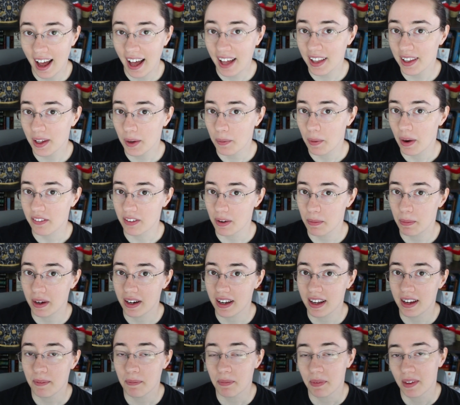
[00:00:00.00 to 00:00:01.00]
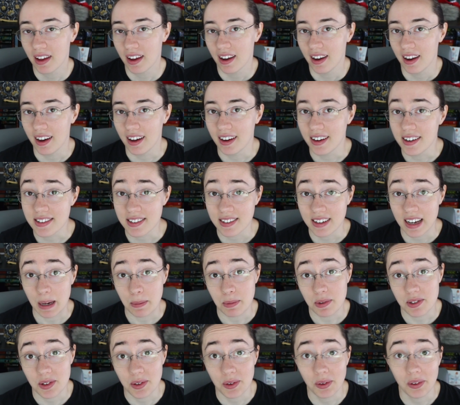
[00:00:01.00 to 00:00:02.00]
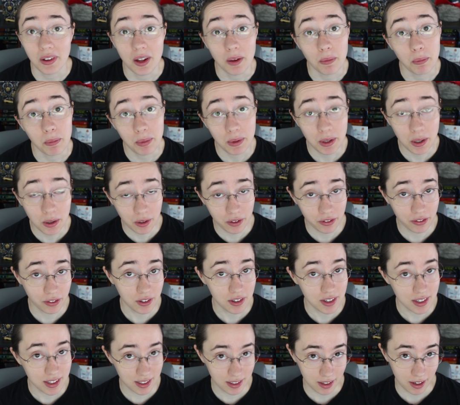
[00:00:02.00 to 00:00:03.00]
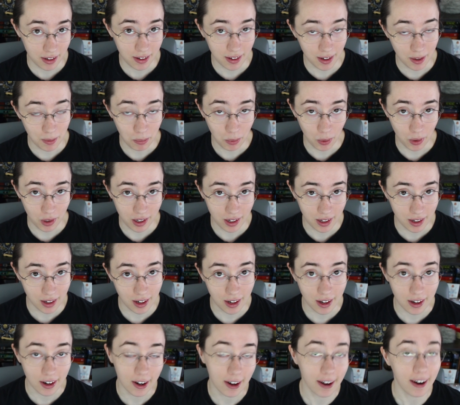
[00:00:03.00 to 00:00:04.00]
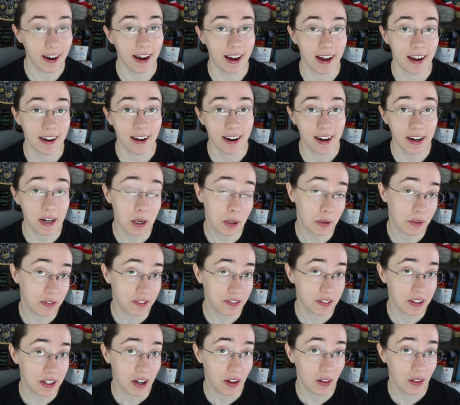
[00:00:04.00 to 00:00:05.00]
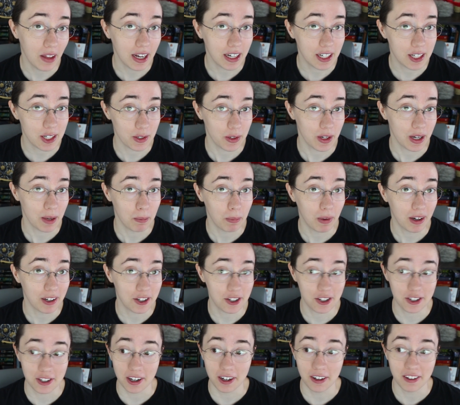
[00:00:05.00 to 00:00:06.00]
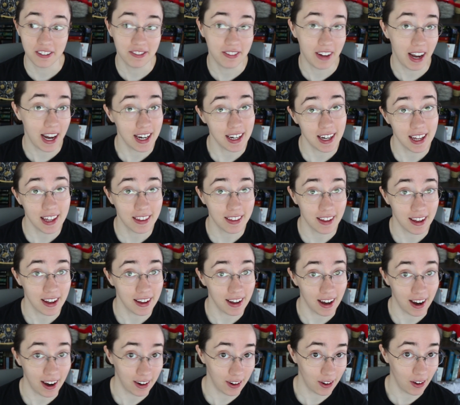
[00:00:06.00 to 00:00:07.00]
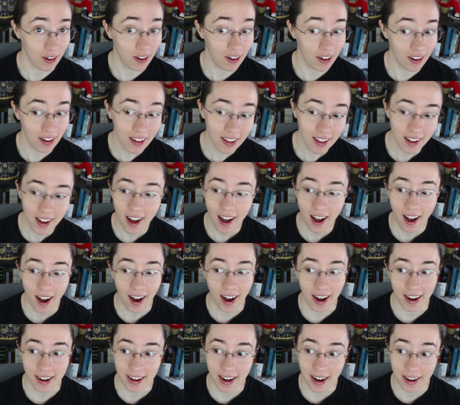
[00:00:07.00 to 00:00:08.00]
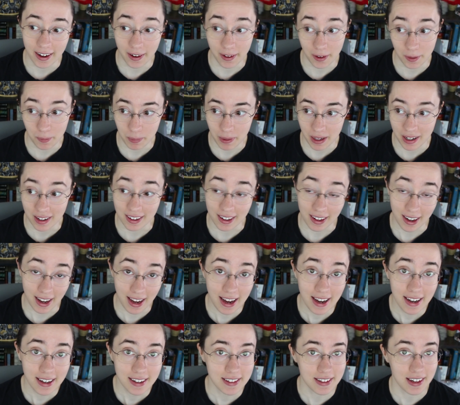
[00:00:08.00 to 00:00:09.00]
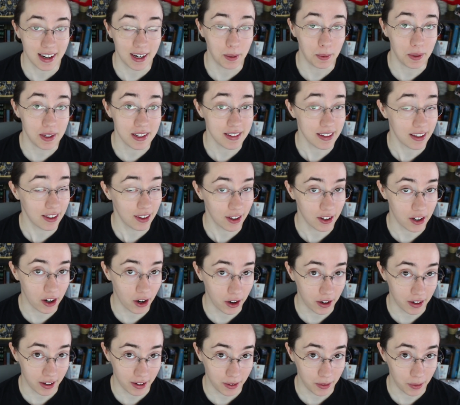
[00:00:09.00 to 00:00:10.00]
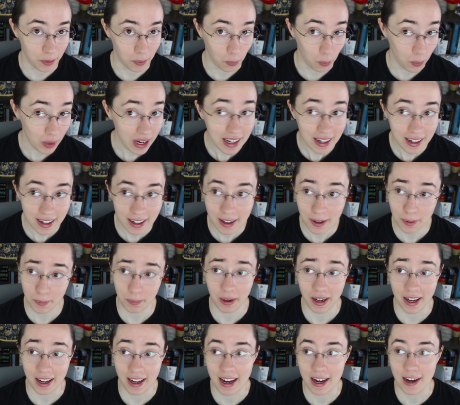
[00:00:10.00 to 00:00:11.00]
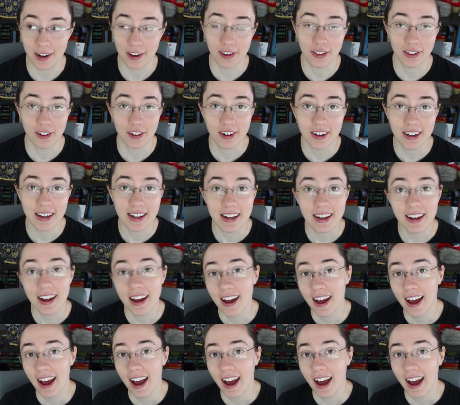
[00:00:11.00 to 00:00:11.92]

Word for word: Hello everybody! It is an absolutely beautiful Sunday morning here and I don't feel like doing much of anything at all. I got out of bed at 8, I was in the garden weeding by 8.30